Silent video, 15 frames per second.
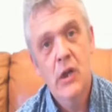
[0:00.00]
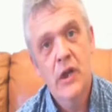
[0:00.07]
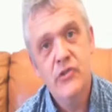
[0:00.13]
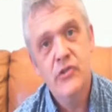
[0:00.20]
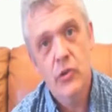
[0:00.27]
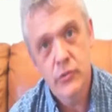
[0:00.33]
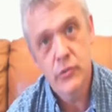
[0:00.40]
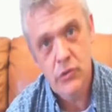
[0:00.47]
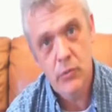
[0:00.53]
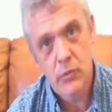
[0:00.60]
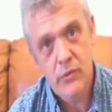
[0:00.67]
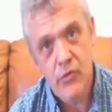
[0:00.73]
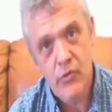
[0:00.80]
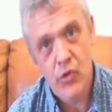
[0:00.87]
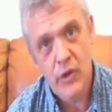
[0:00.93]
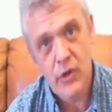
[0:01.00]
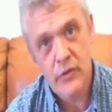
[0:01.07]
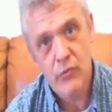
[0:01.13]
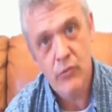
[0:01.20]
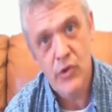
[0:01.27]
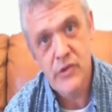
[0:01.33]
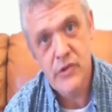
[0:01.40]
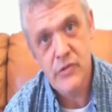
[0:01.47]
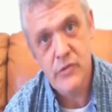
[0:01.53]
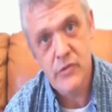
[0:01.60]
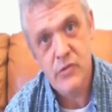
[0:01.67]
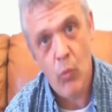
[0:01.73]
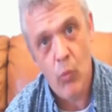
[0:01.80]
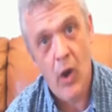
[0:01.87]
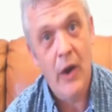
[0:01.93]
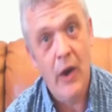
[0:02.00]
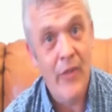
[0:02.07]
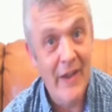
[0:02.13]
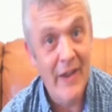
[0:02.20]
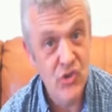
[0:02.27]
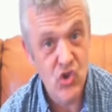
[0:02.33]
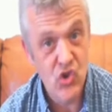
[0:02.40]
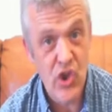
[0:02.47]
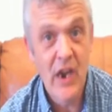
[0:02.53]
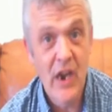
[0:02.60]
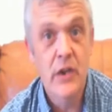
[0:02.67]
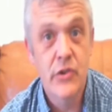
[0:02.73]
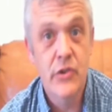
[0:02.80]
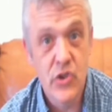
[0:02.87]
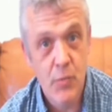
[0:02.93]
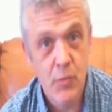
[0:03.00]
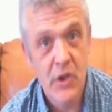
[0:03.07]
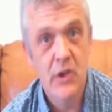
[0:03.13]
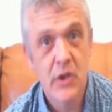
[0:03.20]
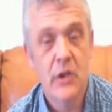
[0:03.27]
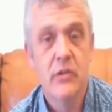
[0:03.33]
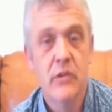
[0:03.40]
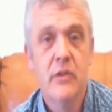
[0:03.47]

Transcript: It's also one of the reasons why that change is beginning